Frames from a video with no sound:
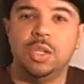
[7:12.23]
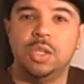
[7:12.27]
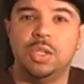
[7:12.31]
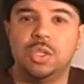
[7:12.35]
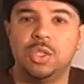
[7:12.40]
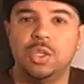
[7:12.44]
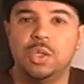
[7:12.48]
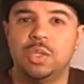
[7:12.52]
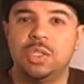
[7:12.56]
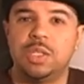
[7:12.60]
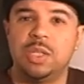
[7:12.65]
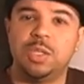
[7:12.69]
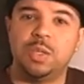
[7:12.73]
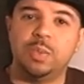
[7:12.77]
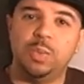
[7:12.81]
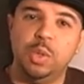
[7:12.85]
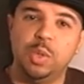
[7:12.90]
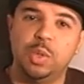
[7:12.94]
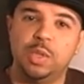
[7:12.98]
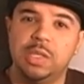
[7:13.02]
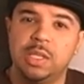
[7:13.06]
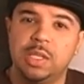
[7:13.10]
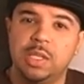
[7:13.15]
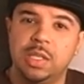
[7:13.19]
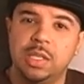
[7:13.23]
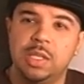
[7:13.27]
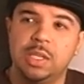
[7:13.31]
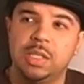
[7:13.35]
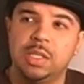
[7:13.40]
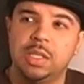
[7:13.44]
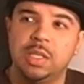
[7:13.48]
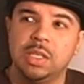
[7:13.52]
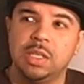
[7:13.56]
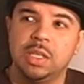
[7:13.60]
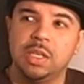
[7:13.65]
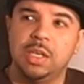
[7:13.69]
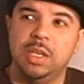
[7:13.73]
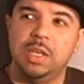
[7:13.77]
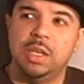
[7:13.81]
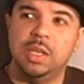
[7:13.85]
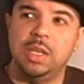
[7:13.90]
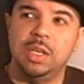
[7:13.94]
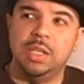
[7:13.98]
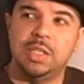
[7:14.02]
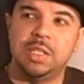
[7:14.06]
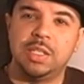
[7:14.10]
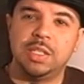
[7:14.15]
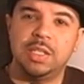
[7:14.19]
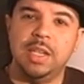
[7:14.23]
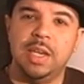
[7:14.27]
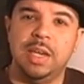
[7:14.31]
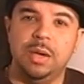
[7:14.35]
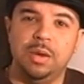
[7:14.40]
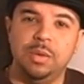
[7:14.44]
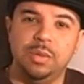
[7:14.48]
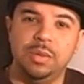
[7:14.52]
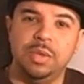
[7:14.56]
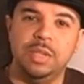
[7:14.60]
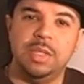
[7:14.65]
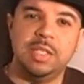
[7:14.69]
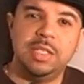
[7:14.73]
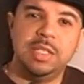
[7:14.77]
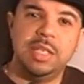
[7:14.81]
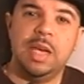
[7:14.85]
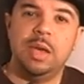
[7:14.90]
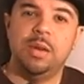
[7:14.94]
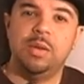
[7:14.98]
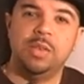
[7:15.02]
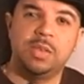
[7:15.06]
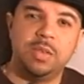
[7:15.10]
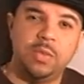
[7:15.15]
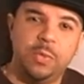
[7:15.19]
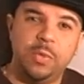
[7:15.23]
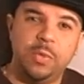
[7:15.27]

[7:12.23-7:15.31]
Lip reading: So since music is sound, and sound is a